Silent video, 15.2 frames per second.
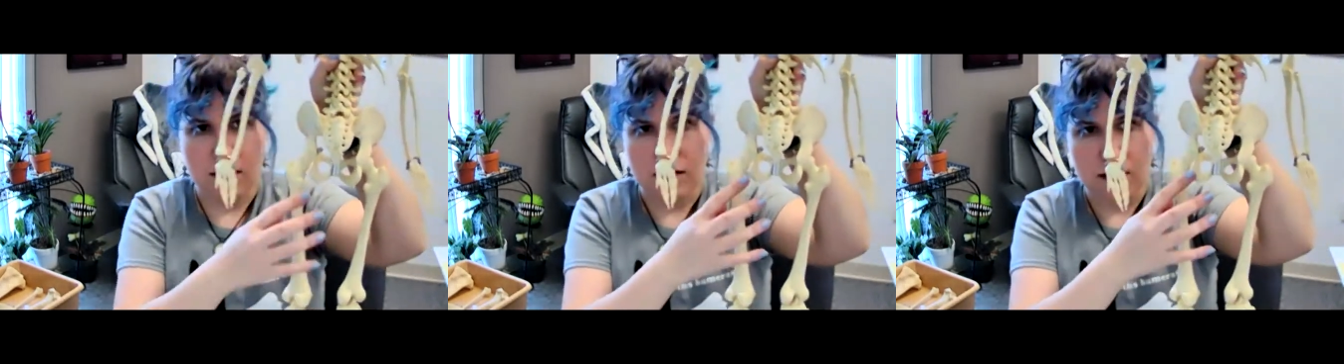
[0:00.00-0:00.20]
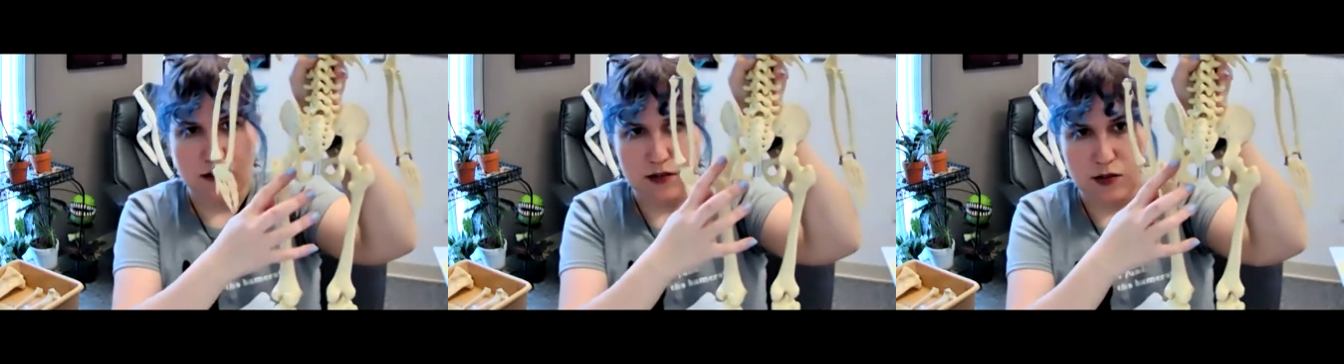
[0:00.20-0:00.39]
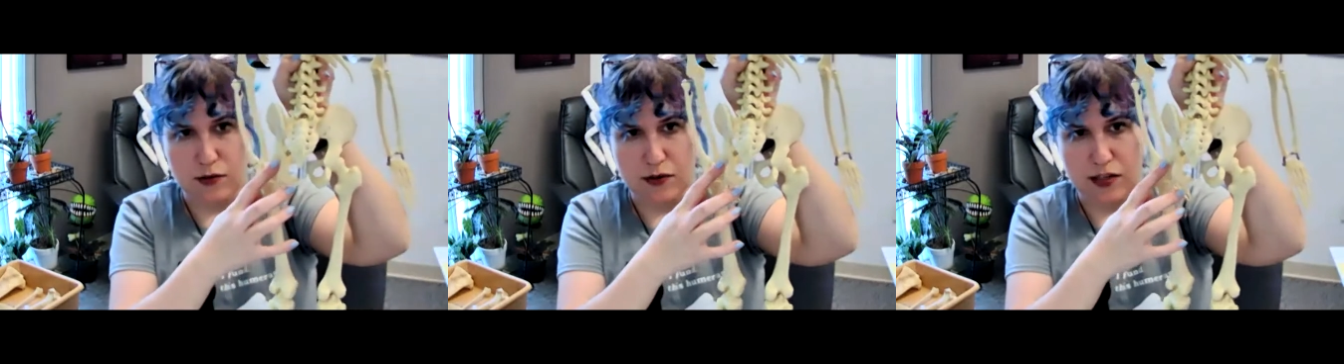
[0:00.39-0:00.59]

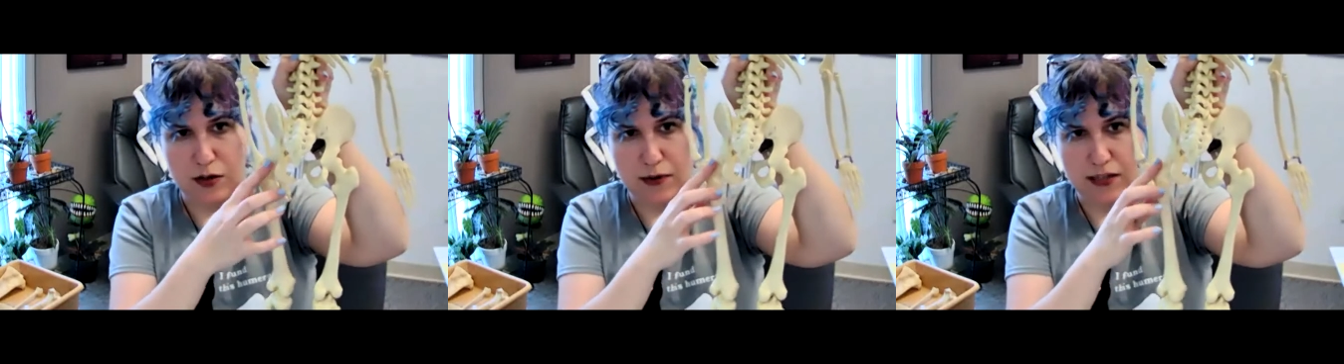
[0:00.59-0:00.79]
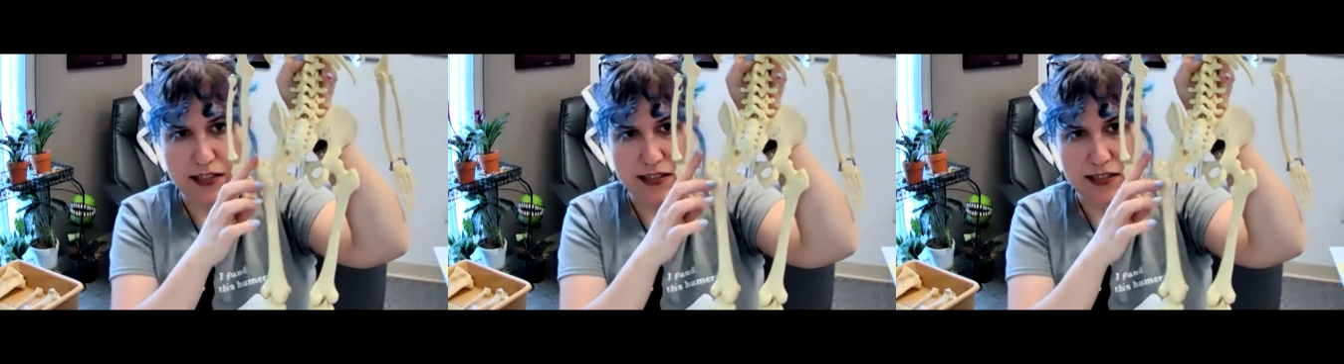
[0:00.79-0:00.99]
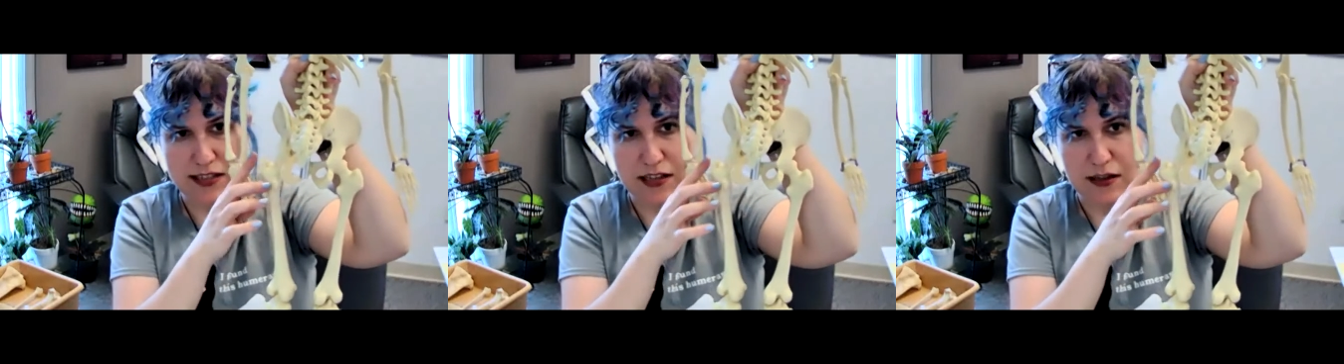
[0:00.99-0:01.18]
So here we can
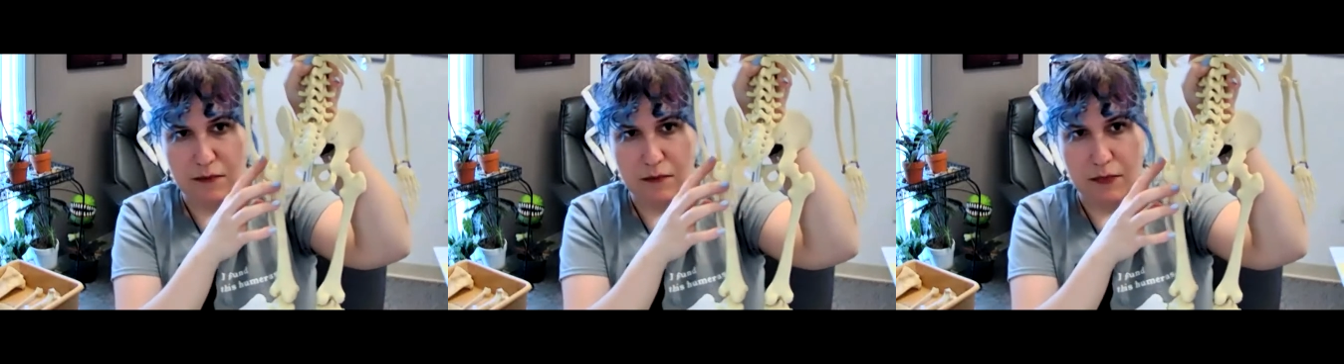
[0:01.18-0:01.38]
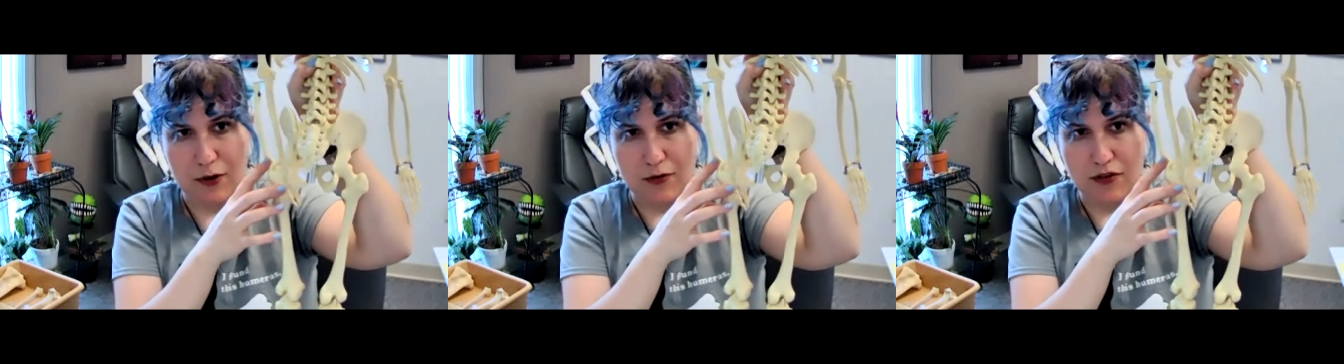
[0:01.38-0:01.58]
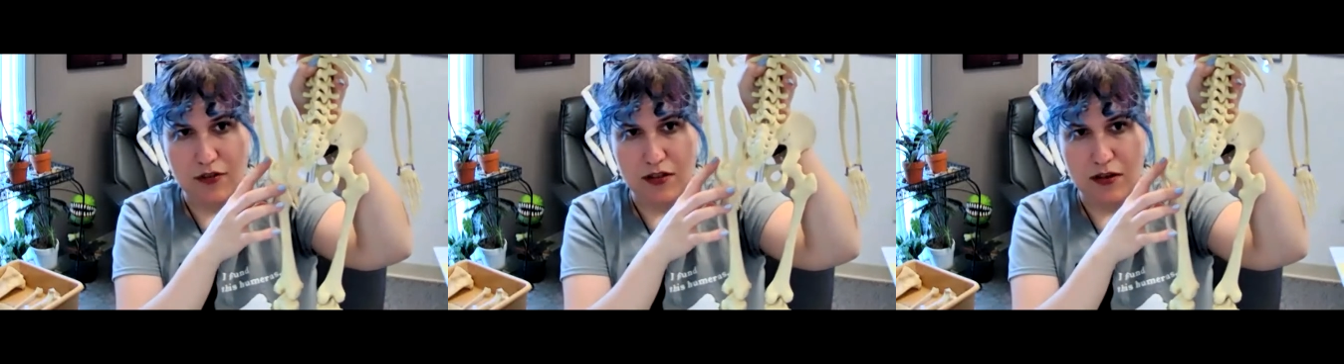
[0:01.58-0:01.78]
see
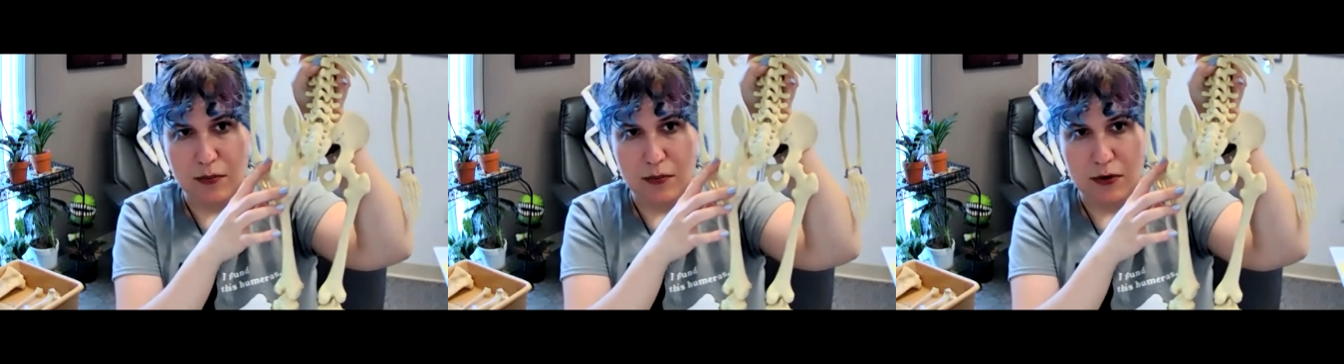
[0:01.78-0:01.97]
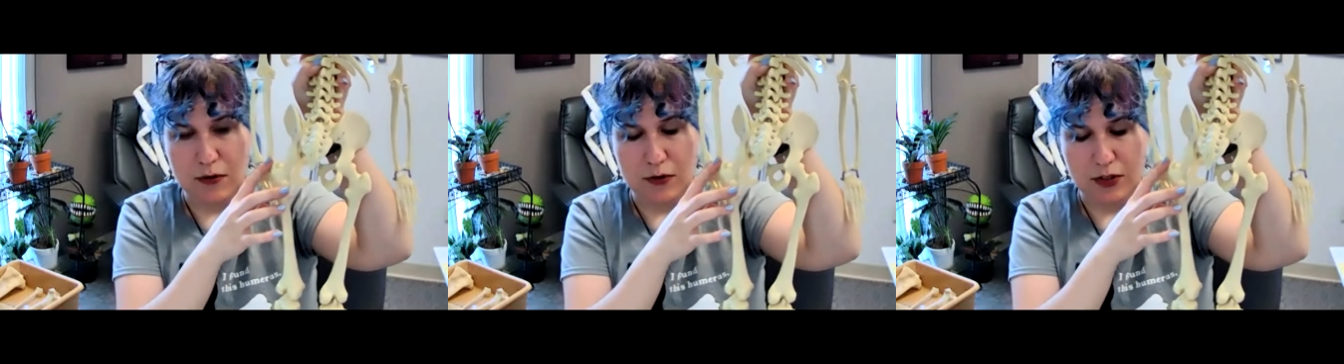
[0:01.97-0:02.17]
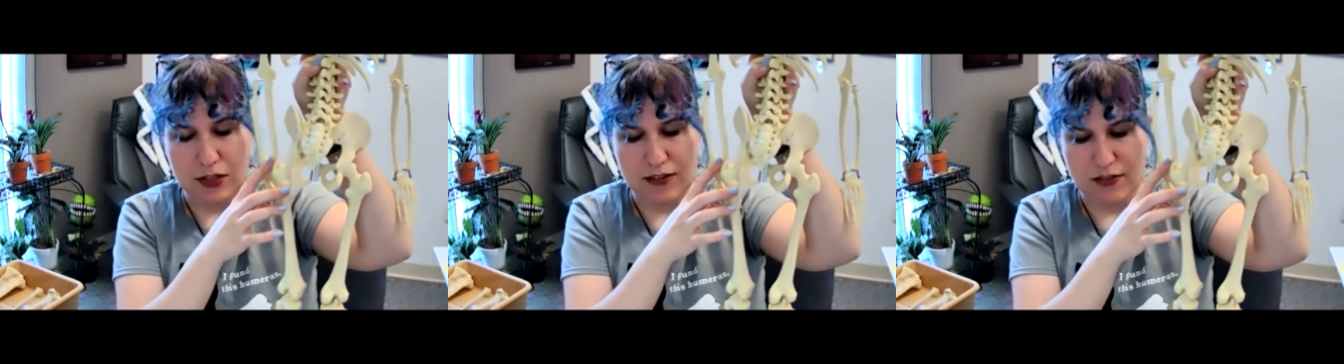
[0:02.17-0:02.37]
both of them
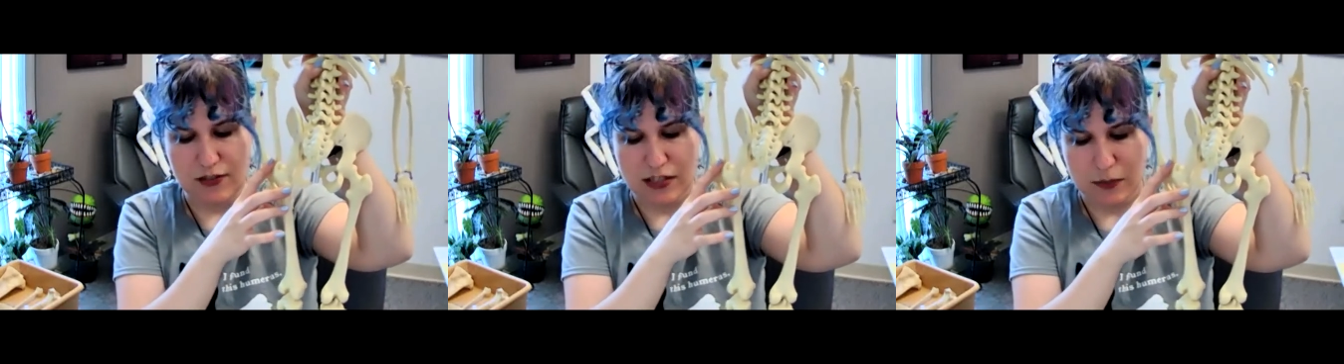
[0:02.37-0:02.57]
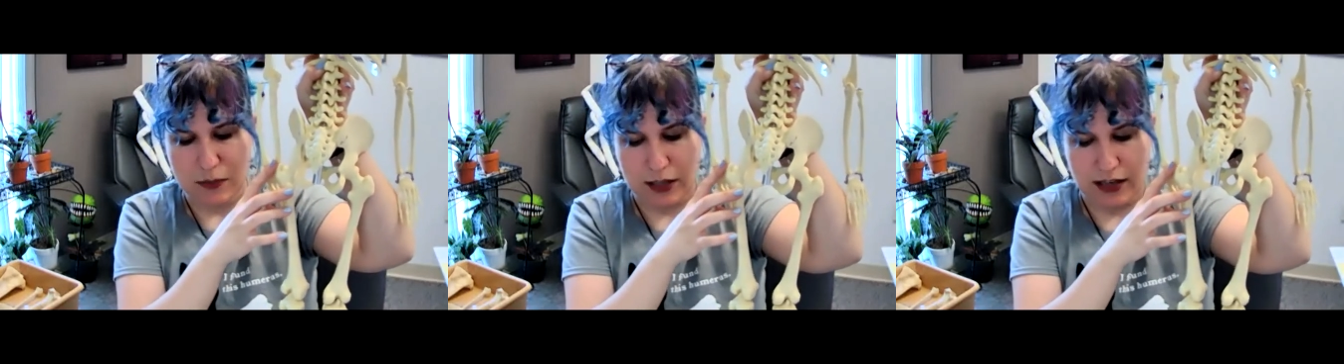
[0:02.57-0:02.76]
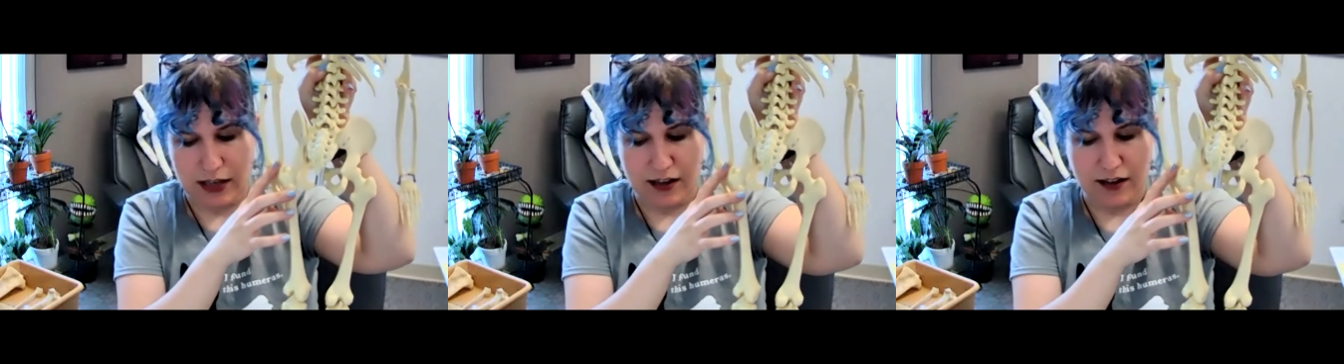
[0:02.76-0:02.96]
really
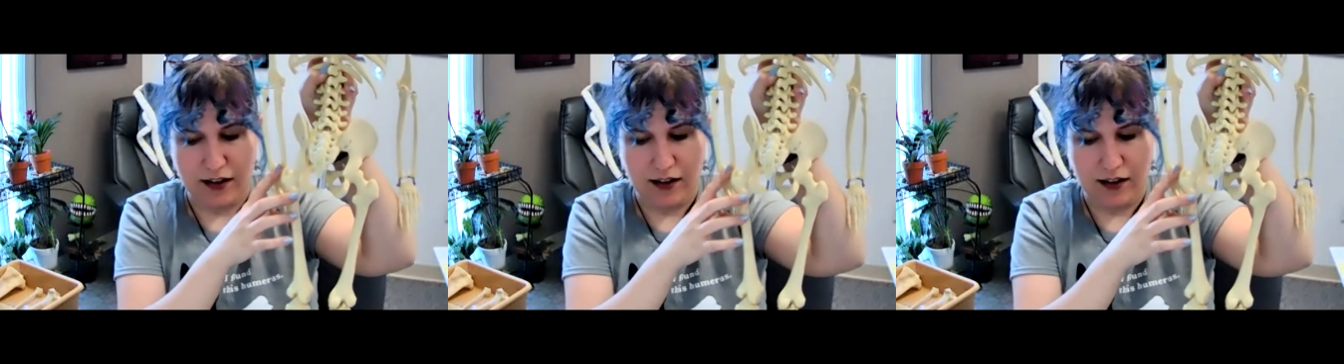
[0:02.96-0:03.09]
visibly.